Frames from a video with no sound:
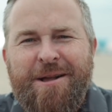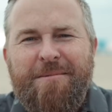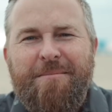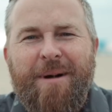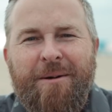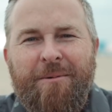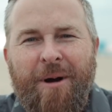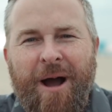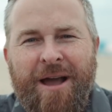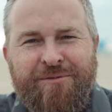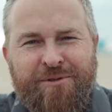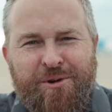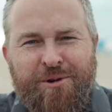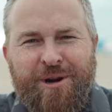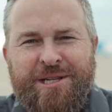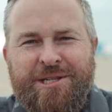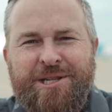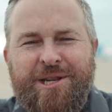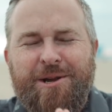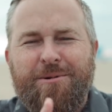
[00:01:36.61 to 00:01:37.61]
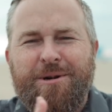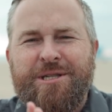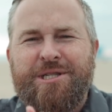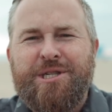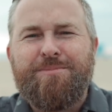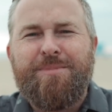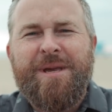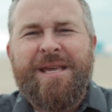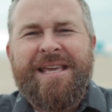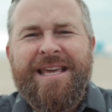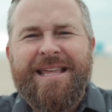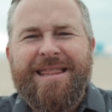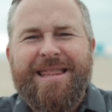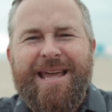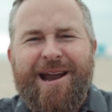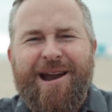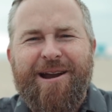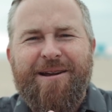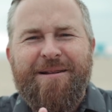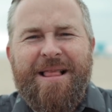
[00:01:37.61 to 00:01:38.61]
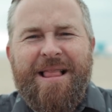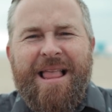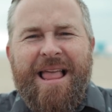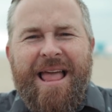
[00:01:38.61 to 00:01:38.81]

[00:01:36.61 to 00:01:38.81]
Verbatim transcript: my wife Krista was speaking there